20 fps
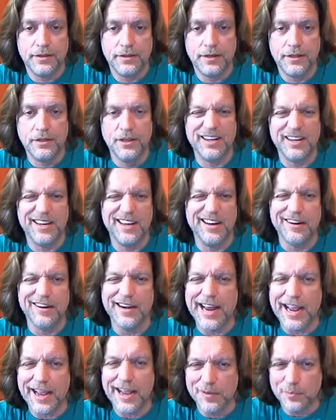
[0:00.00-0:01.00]
a look at our
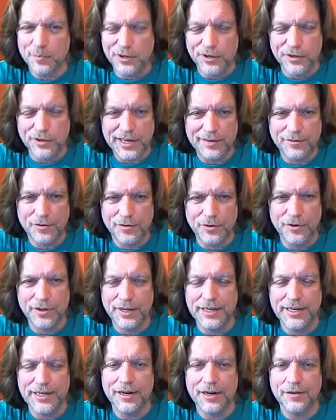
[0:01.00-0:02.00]
NAMM booth. I haven't
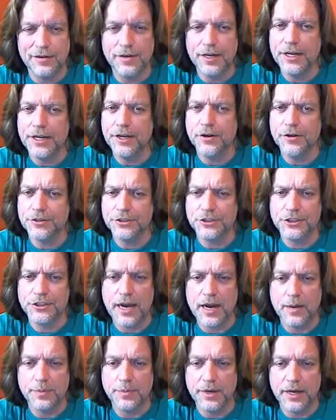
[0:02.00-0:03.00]
really done a video of the
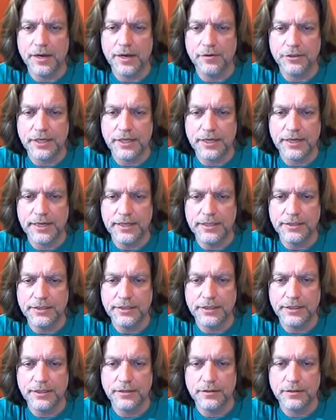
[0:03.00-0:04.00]
shop yet, which I need to
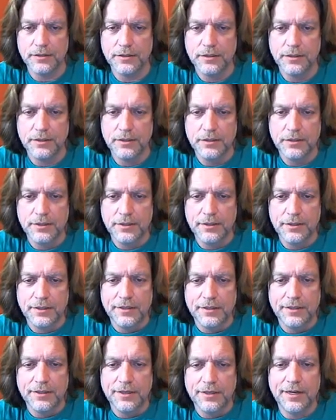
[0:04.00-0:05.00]
do.
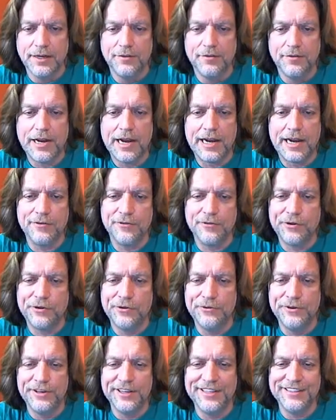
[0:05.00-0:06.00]
Uh, Rock and Roll
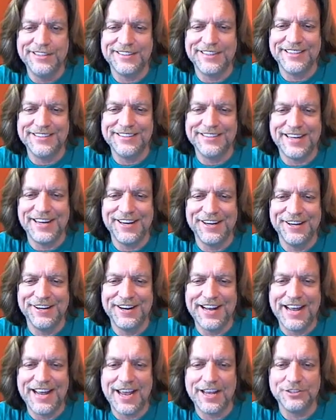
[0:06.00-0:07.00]
Willie says, "I heard
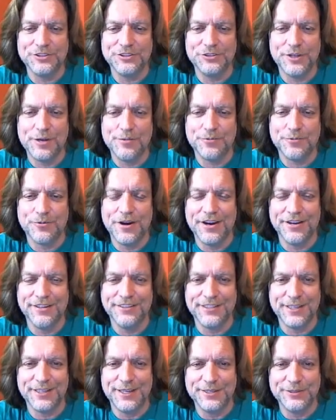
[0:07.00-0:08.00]
hand strip wire
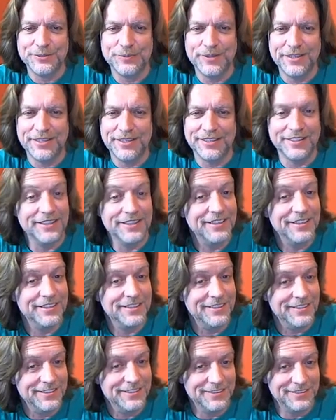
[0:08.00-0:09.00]
sounds better."
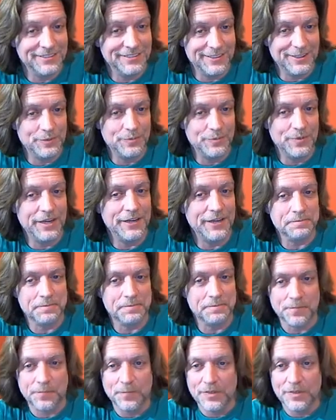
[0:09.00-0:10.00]
Oh, could be.
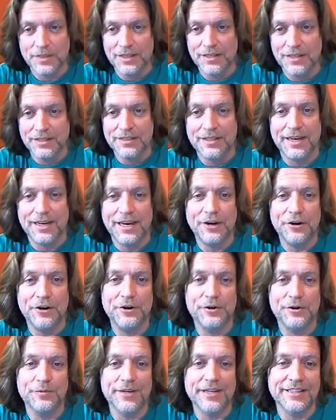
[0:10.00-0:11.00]
I don't
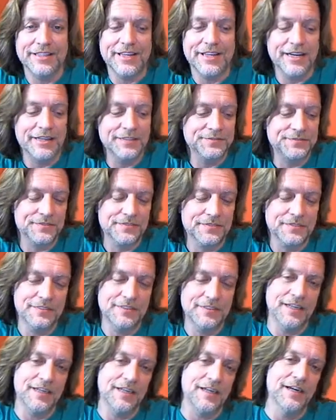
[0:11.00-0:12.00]
know about
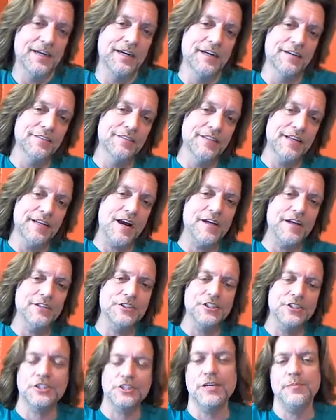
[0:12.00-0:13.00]
that. Um, no, it's
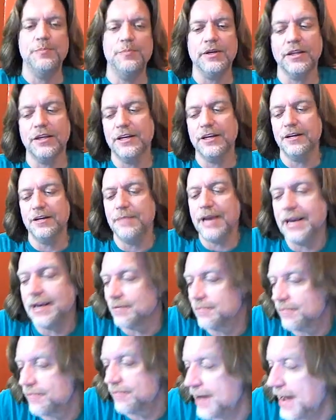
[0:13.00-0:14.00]
just the ability to make
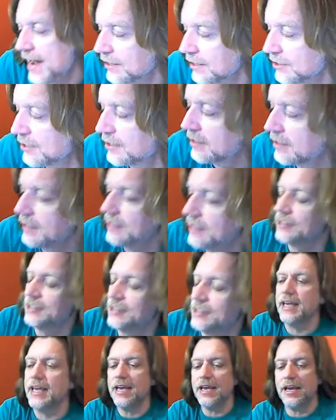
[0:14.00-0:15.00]
them faster is the
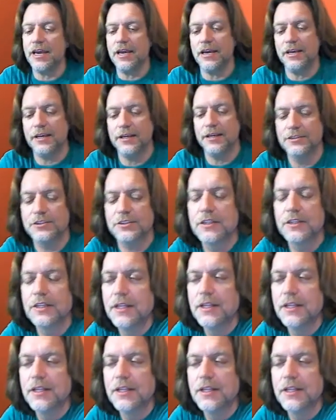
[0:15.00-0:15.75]
key because